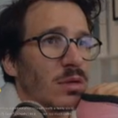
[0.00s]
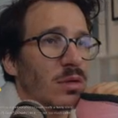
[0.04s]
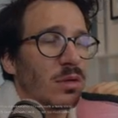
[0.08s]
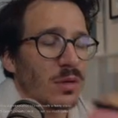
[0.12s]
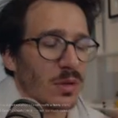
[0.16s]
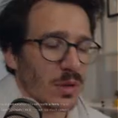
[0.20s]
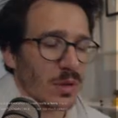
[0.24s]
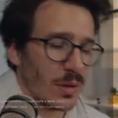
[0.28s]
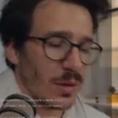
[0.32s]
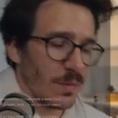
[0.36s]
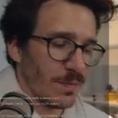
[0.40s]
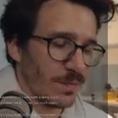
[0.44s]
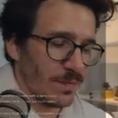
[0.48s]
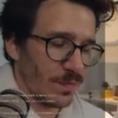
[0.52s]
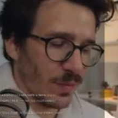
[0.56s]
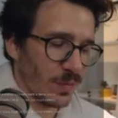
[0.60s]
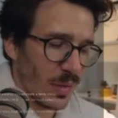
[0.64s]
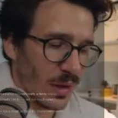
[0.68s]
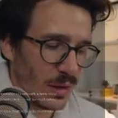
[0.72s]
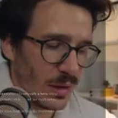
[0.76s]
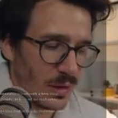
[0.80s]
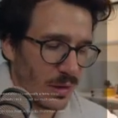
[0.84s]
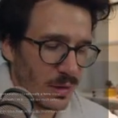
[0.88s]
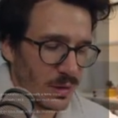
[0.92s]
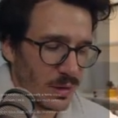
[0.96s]
okay,
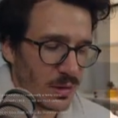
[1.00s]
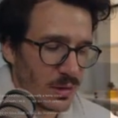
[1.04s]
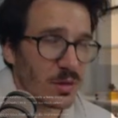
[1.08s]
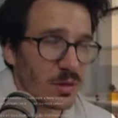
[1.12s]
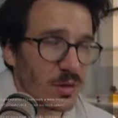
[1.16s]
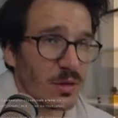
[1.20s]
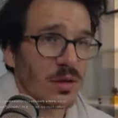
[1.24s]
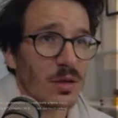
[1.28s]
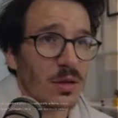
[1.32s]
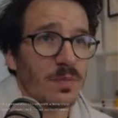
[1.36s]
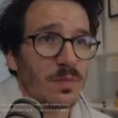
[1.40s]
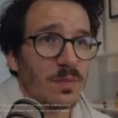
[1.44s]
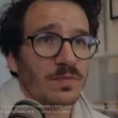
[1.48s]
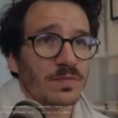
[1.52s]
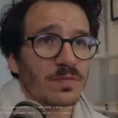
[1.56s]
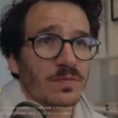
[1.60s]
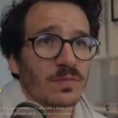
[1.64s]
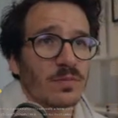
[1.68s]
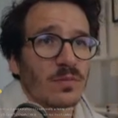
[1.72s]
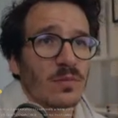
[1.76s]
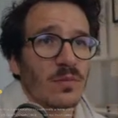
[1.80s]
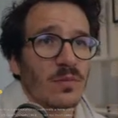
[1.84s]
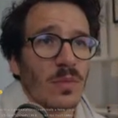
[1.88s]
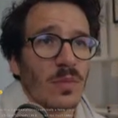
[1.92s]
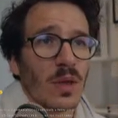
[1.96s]
let's see
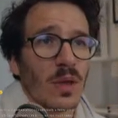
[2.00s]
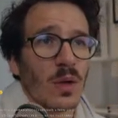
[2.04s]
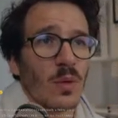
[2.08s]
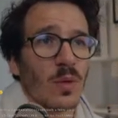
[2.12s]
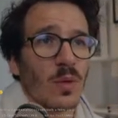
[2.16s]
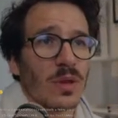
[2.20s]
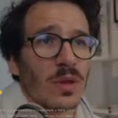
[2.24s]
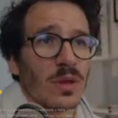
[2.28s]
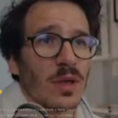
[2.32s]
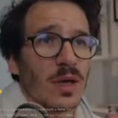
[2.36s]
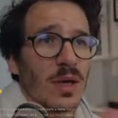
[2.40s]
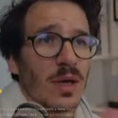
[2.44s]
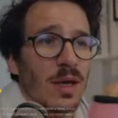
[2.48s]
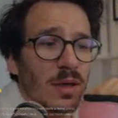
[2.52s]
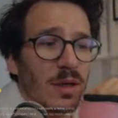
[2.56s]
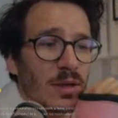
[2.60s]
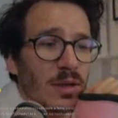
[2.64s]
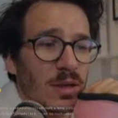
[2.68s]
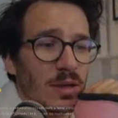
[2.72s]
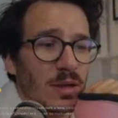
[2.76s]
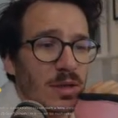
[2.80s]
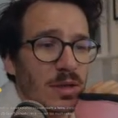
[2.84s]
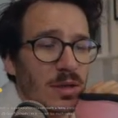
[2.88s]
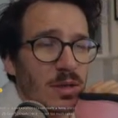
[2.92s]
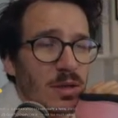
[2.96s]
what the heck
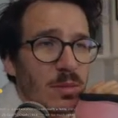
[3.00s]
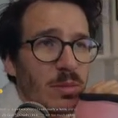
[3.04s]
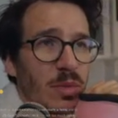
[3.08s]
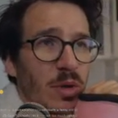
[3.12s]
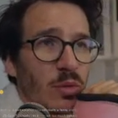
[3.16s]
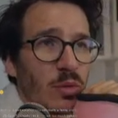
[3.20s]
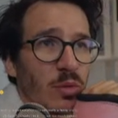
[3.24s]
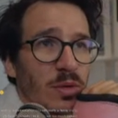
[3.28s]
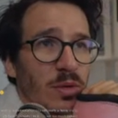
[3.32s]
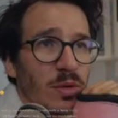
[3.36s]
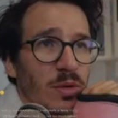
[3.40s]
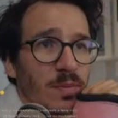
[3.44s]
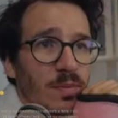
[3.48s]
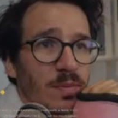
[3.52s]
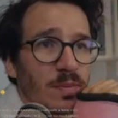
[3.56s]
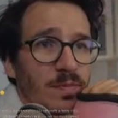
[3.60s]
this is about.